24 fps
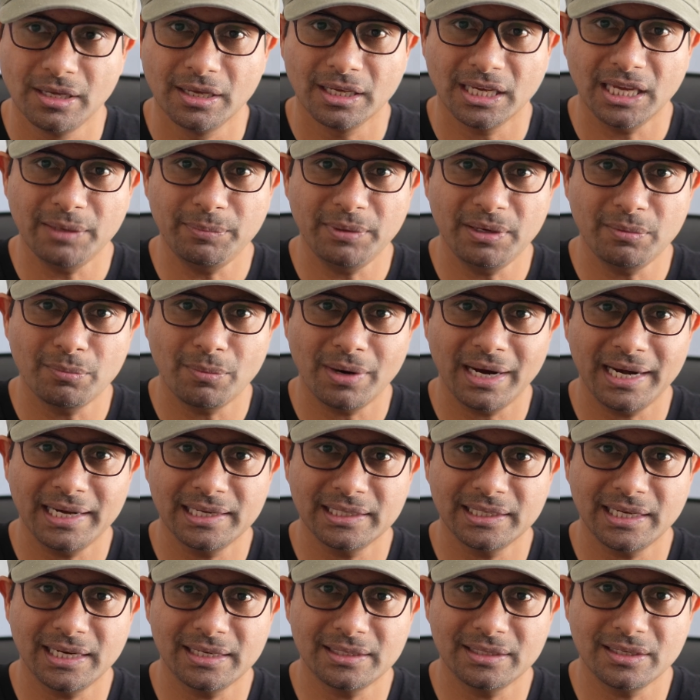Keep in mind
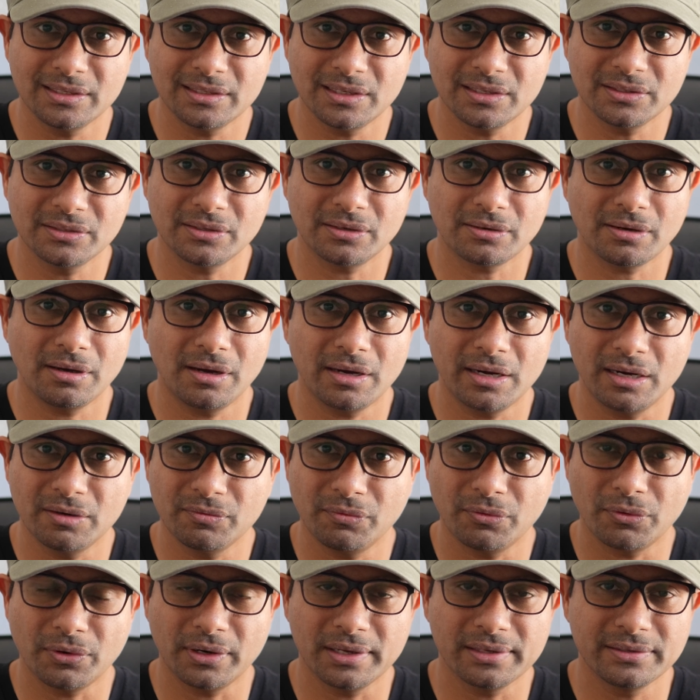that the Sensorcon and
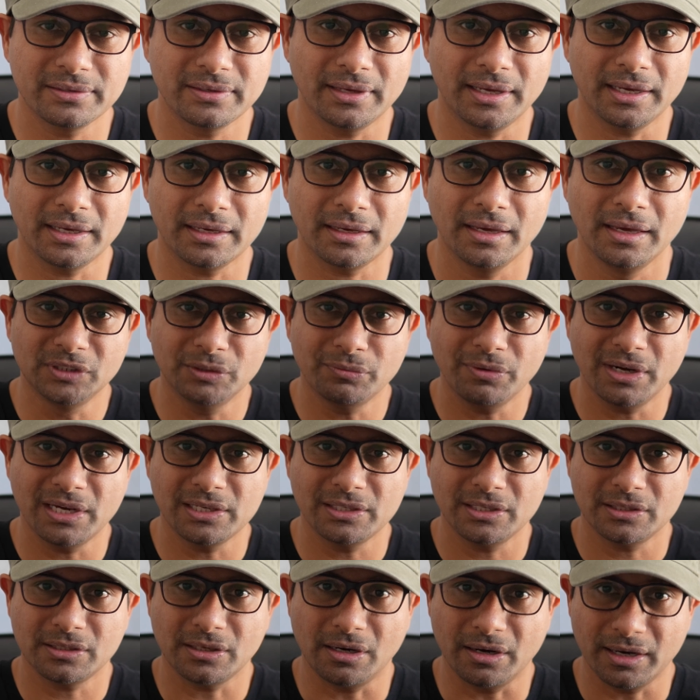Forensic
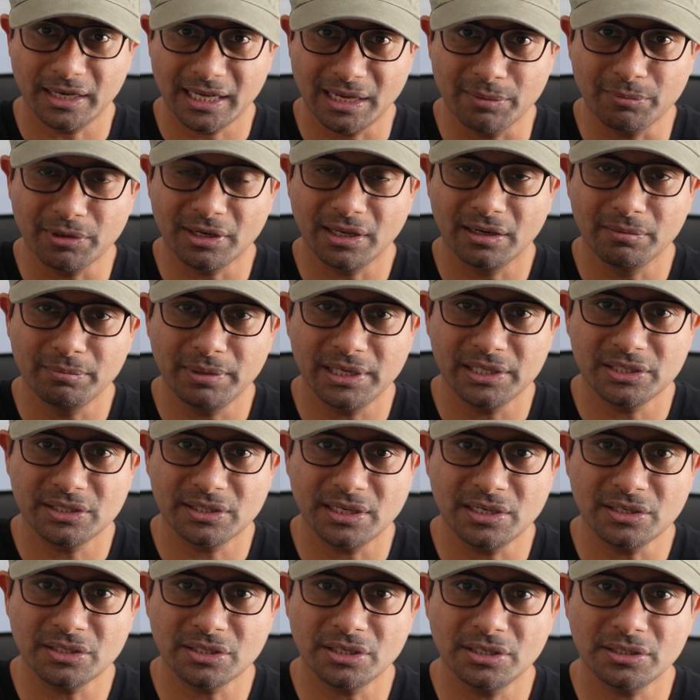devices are chemical-based
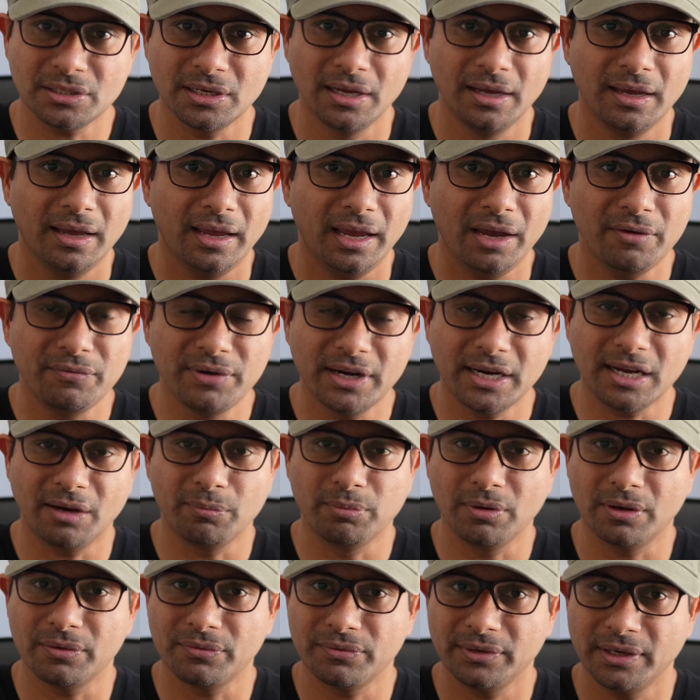sensors. Every
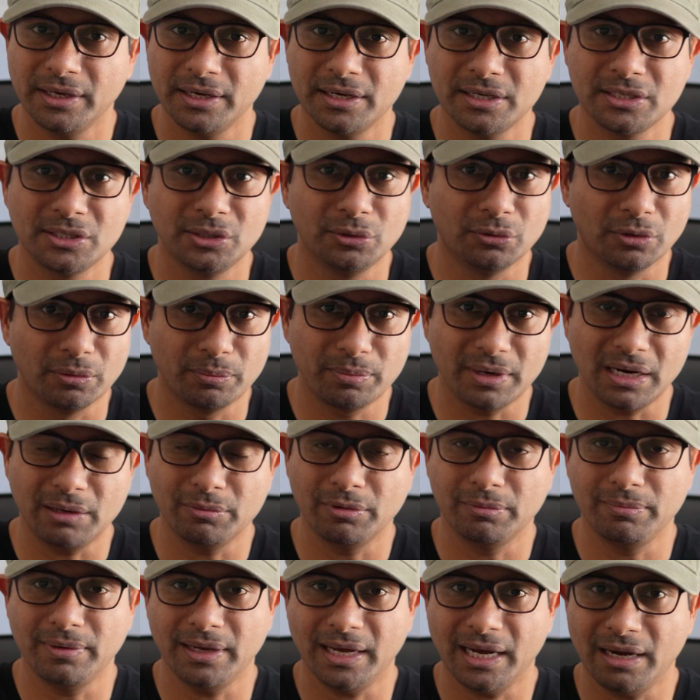couple of years, you will
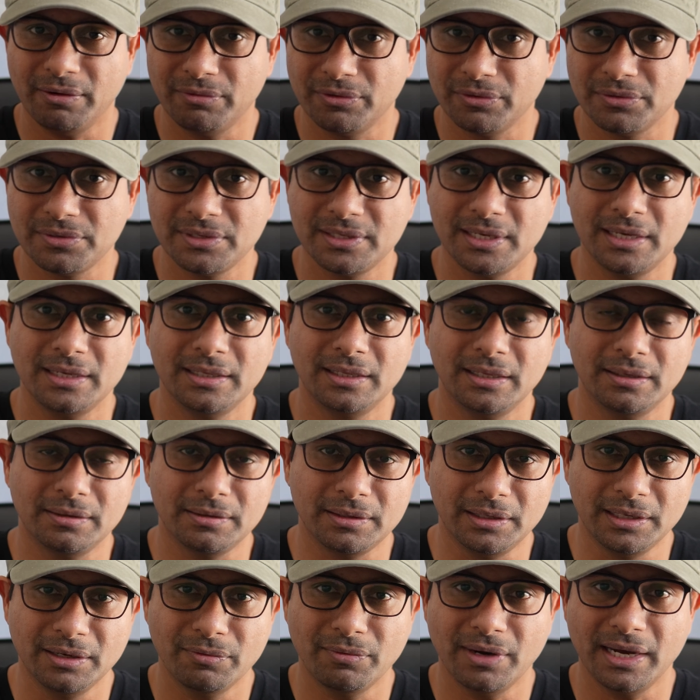probably have to send the
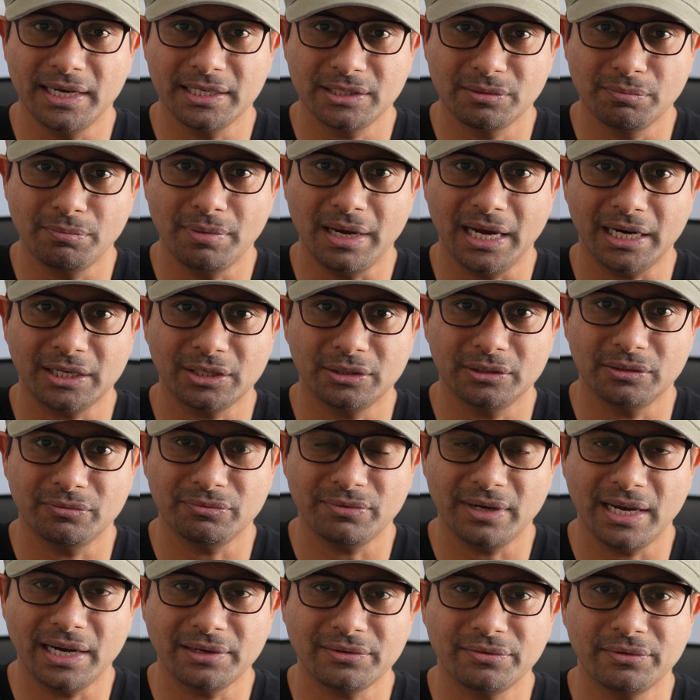device back to the
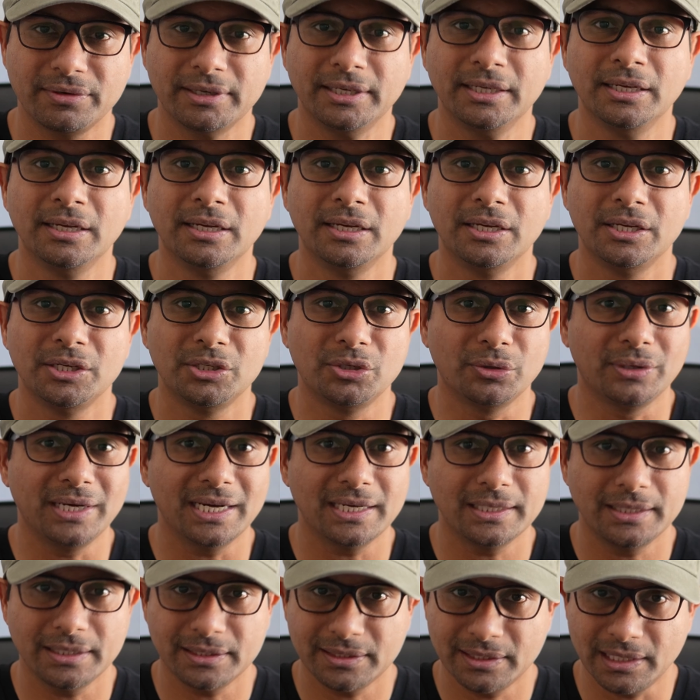factory to
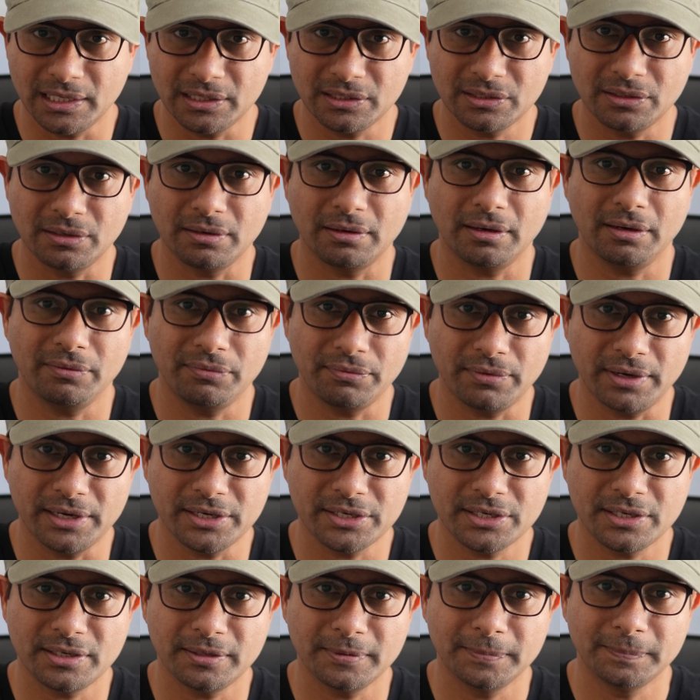get the sensor
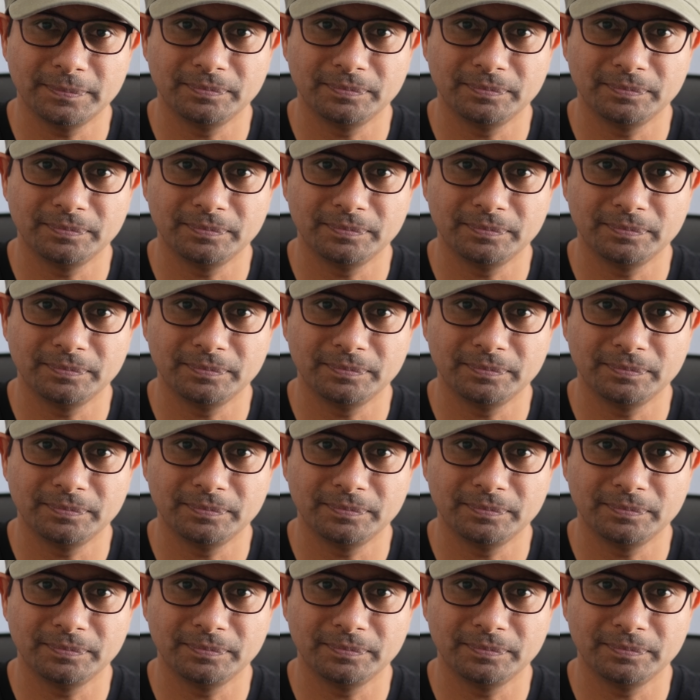refreshed.